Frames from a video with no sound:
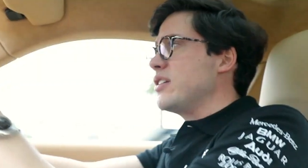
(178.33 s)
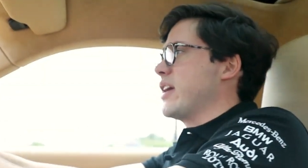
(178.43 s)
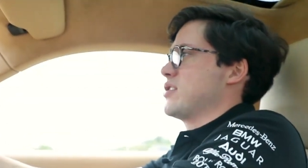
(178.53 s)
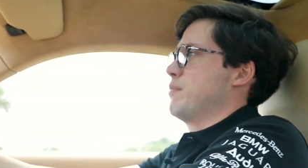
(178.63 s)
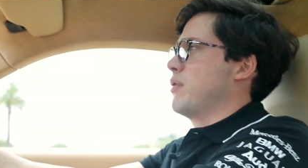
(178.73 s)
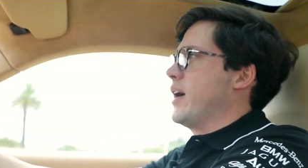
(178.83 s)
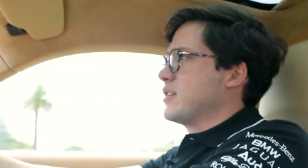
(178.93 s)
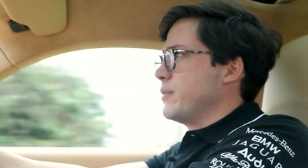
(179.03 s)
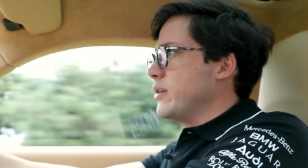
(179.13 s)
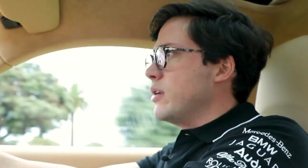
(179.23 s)
that
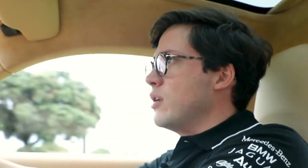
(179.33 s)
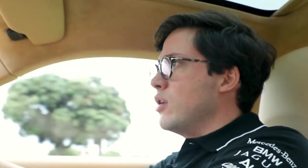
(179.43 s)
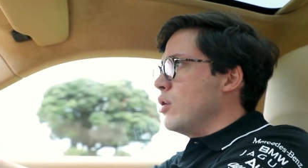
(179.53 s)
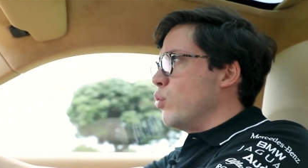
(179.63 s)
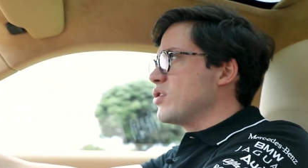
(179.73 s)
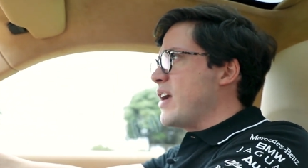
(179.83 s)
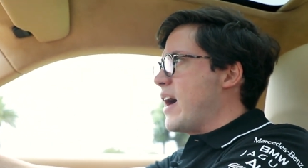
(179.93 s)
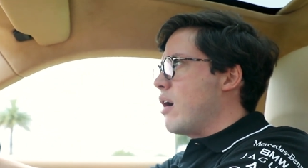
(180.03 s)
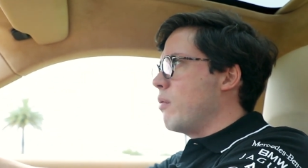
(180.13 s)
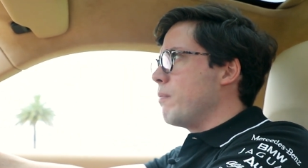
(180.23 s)
surprised me was
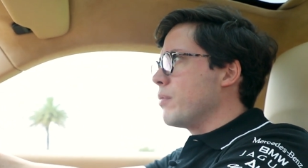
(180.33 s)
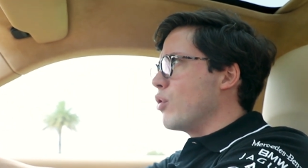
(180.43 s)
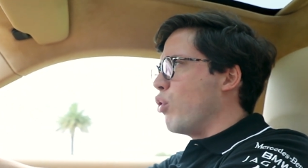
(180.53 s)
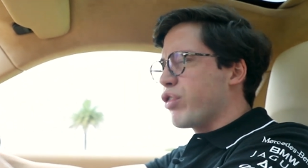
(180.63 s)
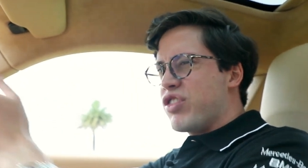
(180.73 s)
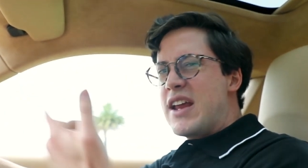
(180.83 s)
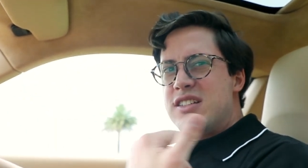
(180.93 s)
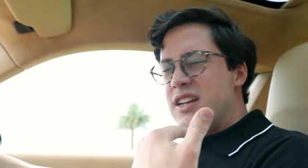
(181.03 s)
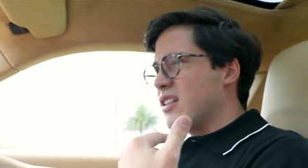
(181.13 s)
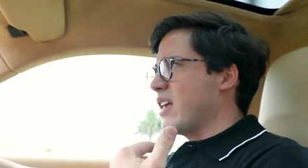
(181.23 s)
how
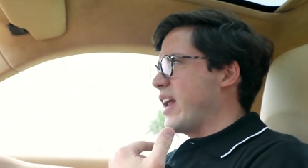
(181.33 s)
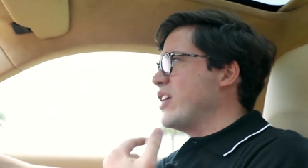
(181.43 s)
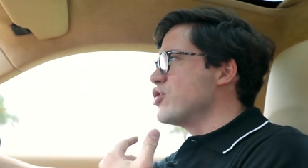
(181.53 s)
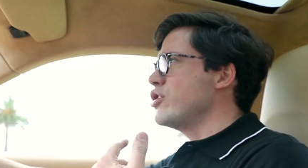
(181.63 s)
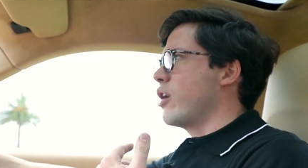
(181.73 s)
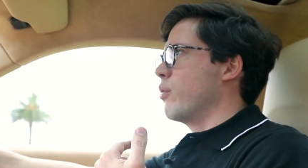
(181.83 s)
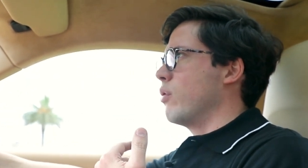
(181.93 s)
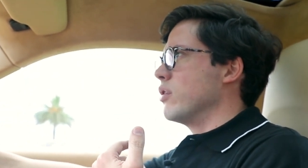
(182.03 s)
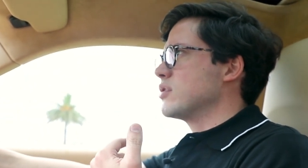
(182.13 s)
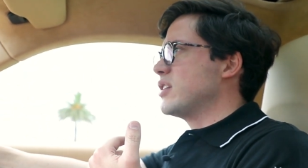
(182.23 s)
authentic that engine note
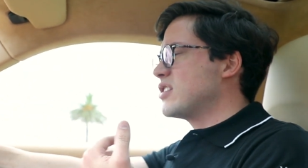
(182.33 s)
was. It